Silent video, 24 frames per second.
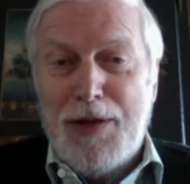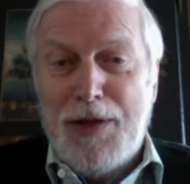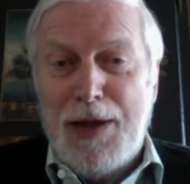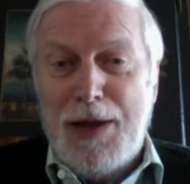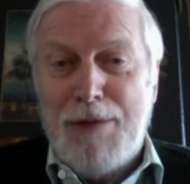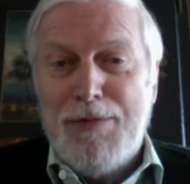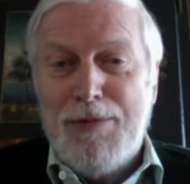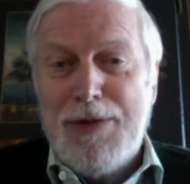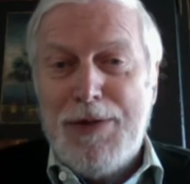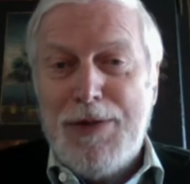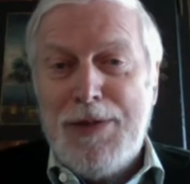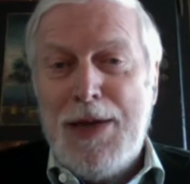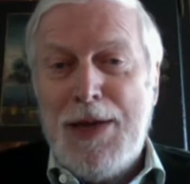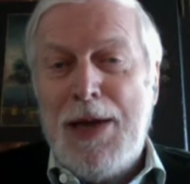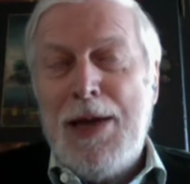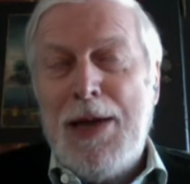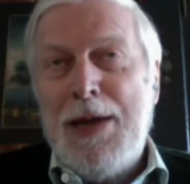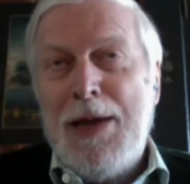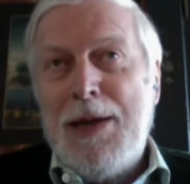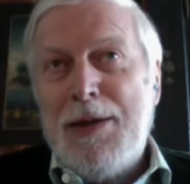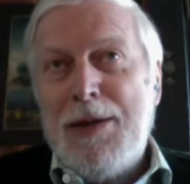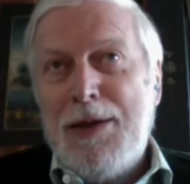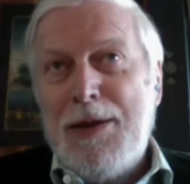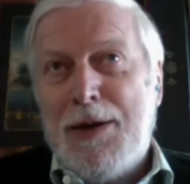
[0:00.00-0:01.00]
That was
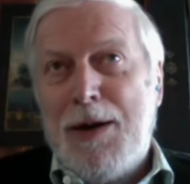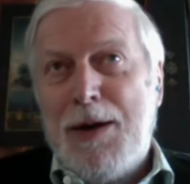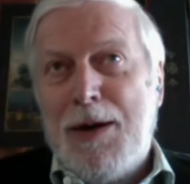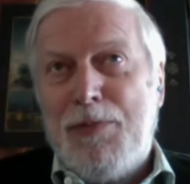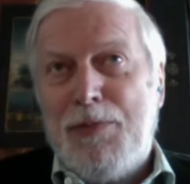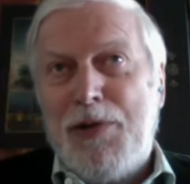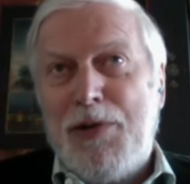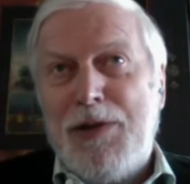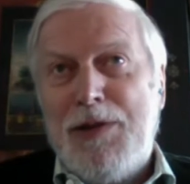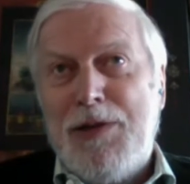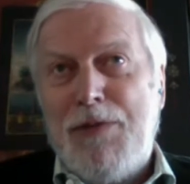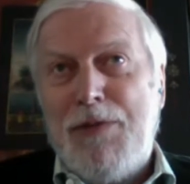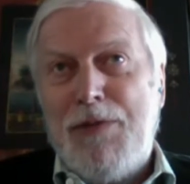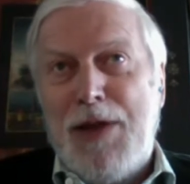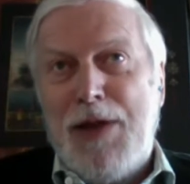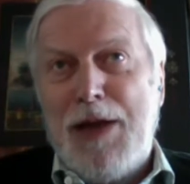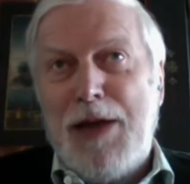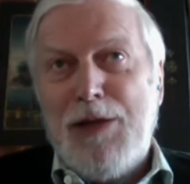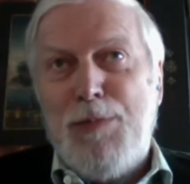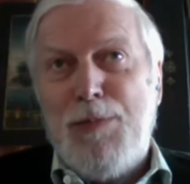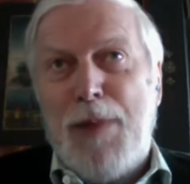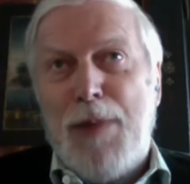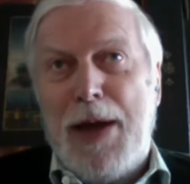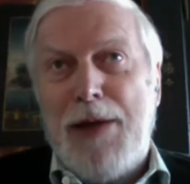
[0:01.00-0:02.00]
the Comprehensive
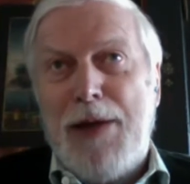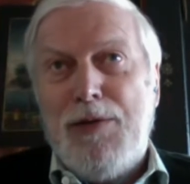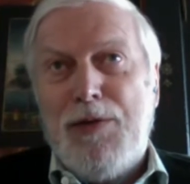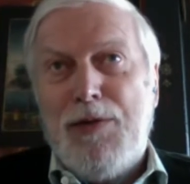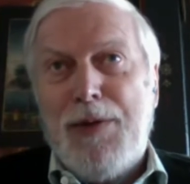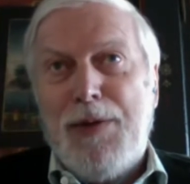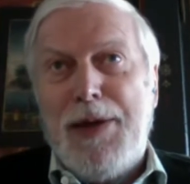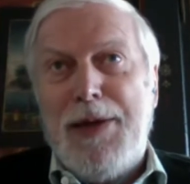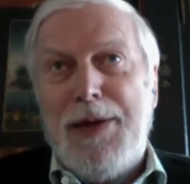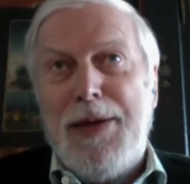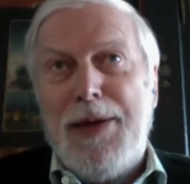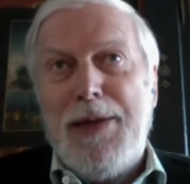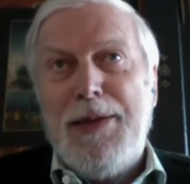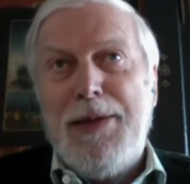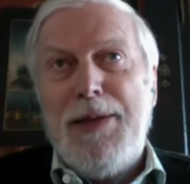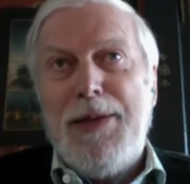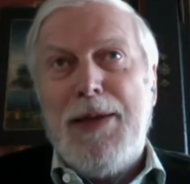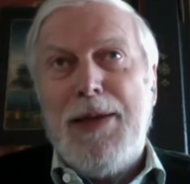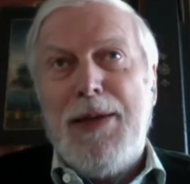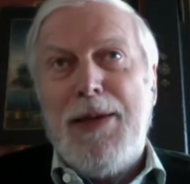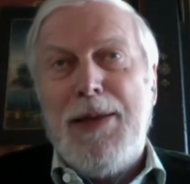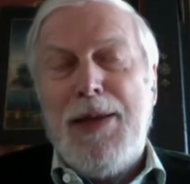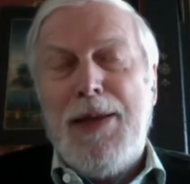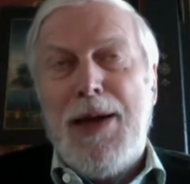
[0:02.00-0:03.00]
Test Ban Treaty in,
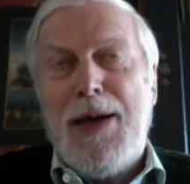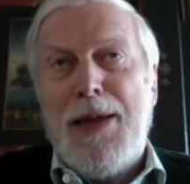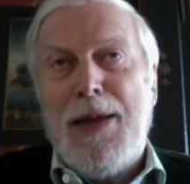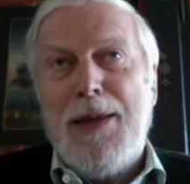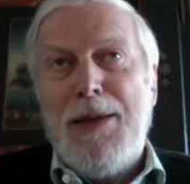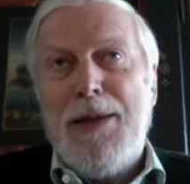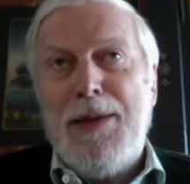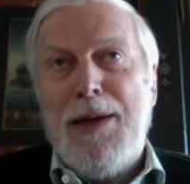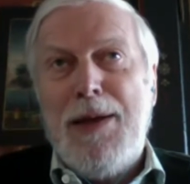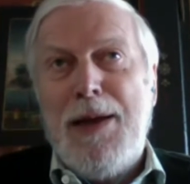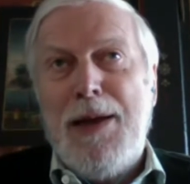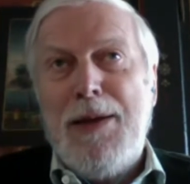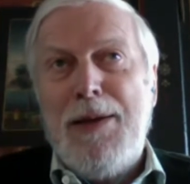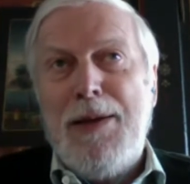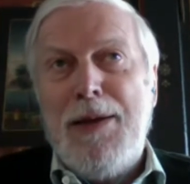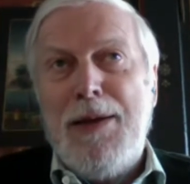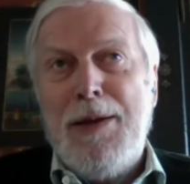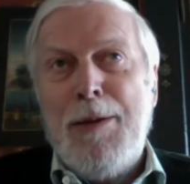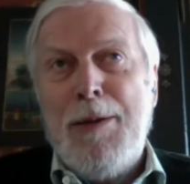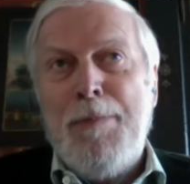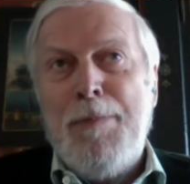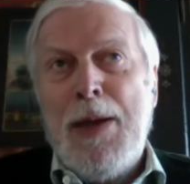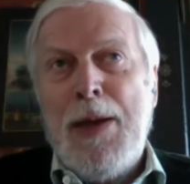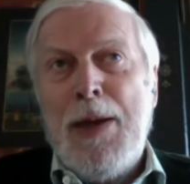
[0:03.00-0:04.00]
in that in that
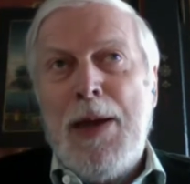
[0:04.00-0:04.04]
year,